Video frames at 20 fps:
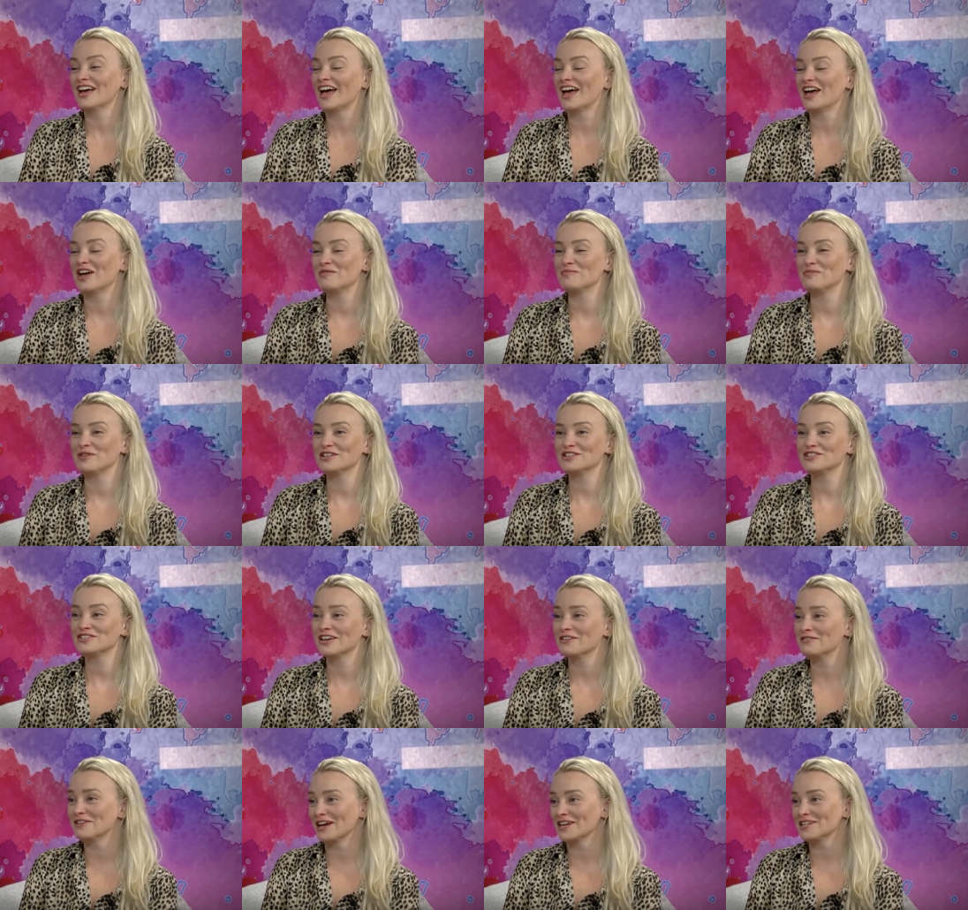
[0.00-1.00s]
It's
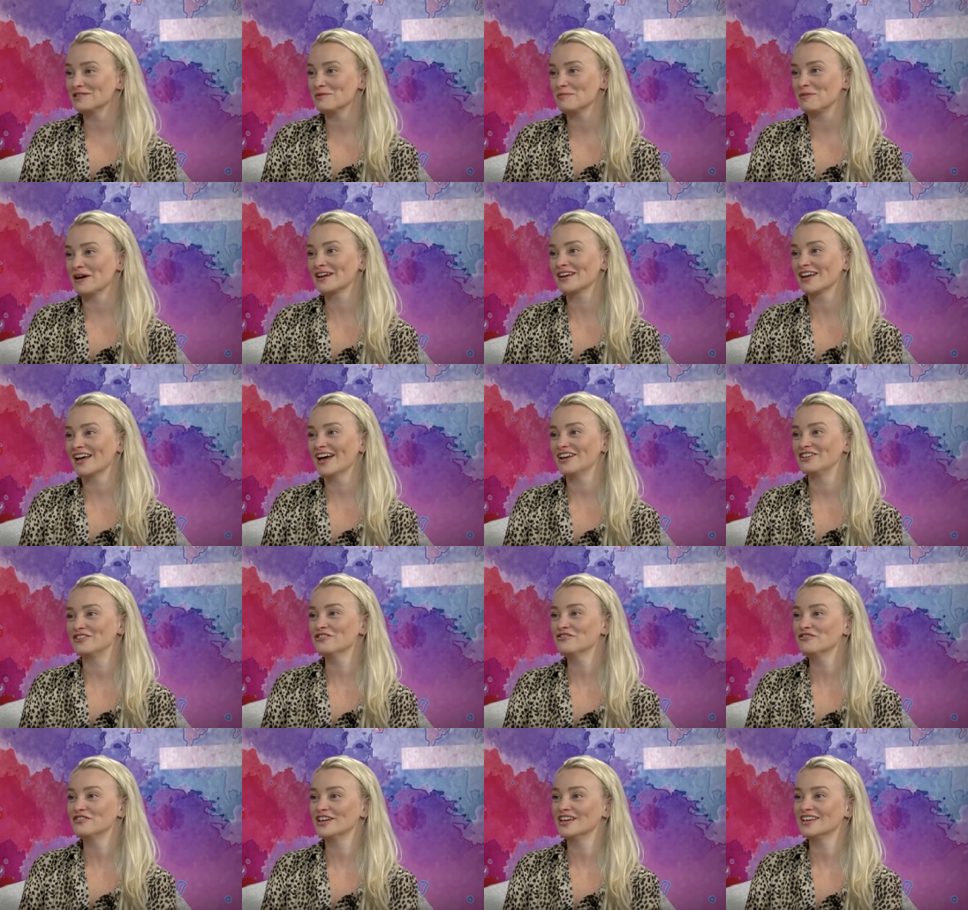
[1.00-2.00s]
so nice to be back at head
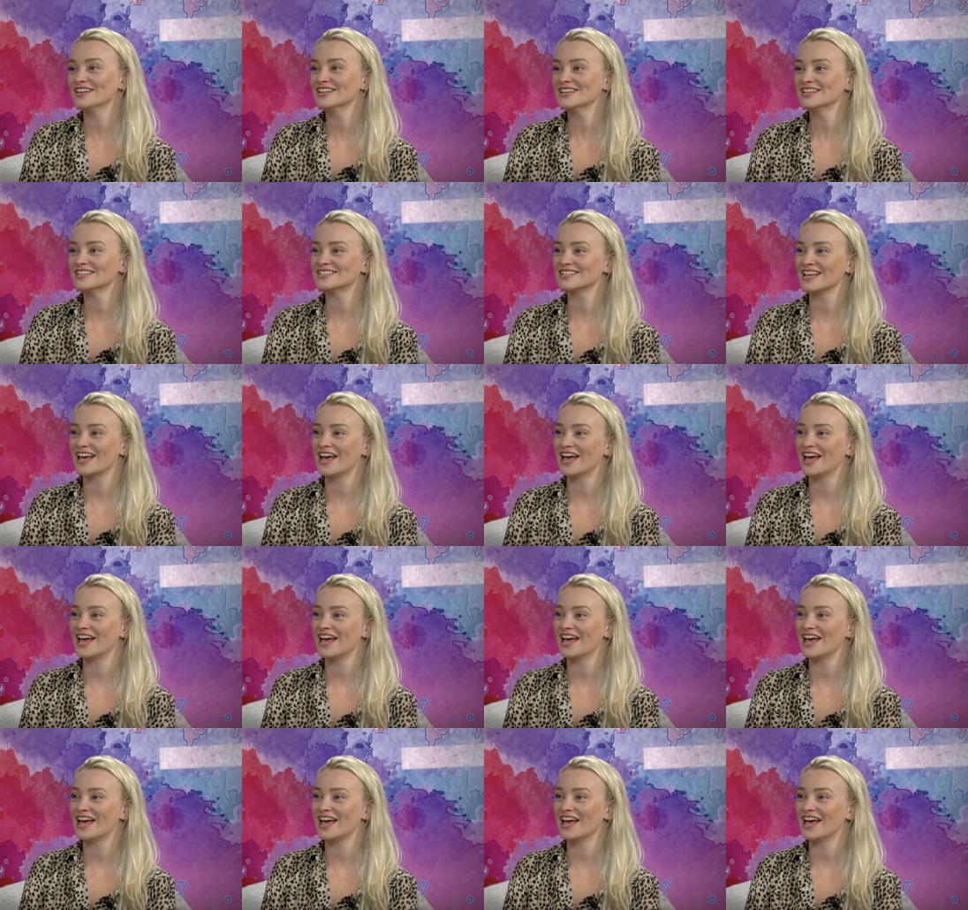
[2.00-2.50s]
office.